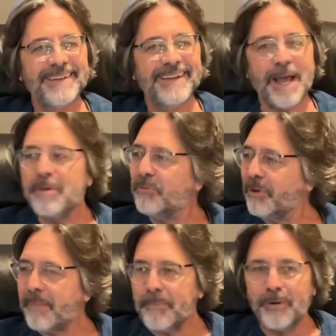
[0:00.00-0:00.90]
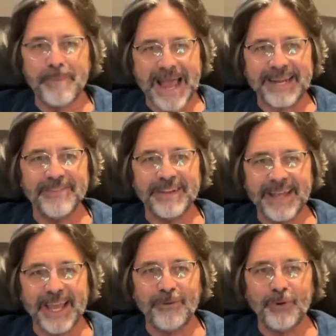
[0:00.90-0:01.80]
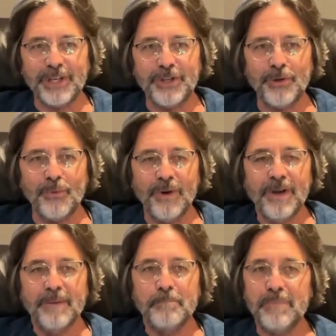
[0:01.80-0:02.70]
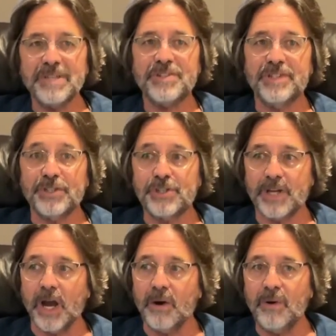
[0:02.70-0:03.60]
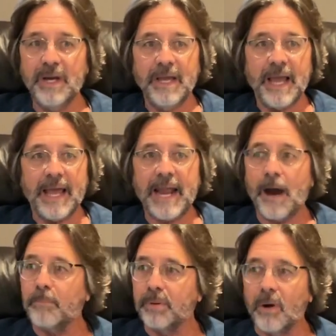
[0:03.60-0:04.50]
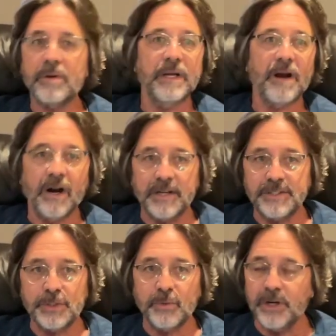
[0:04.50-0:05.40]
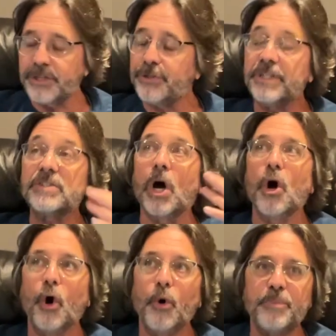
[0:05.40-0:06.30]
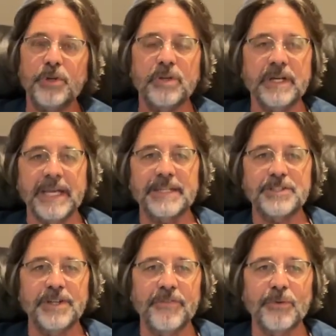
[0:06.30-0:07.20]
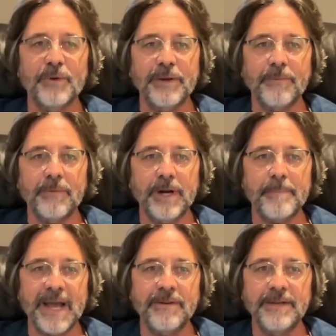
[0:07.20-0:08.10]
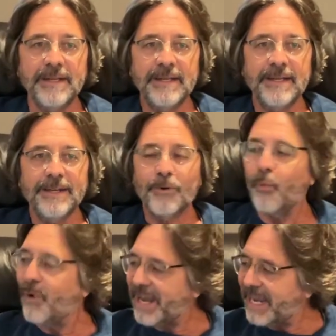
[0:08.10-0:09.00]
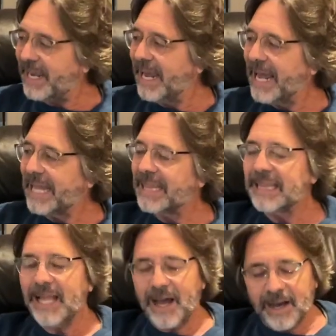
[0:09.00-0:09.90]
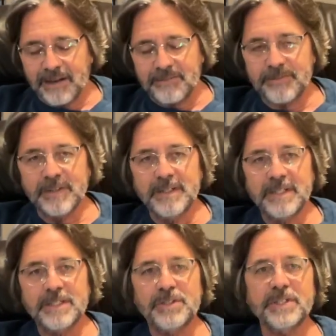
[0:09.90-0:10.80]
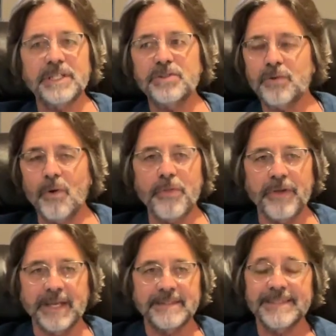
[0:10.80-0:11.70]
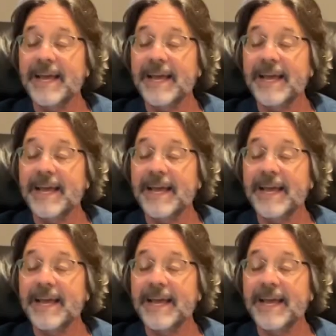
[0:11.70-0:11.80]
I mean, remember back in the day when you missed a show and how brokenhearted you were and you just hoped you could catch it on the rebound? We love to control things.